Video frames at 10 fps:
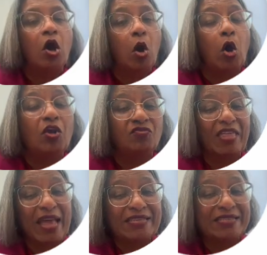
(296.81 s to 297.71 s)
All of
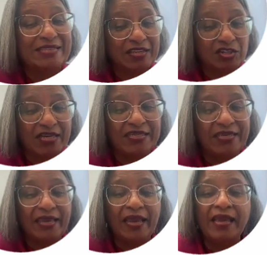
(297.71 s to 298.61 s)
that is agentic
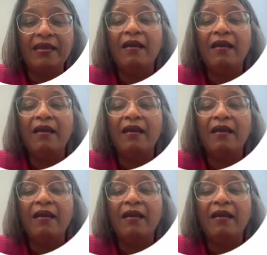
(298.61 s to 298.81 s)
AI.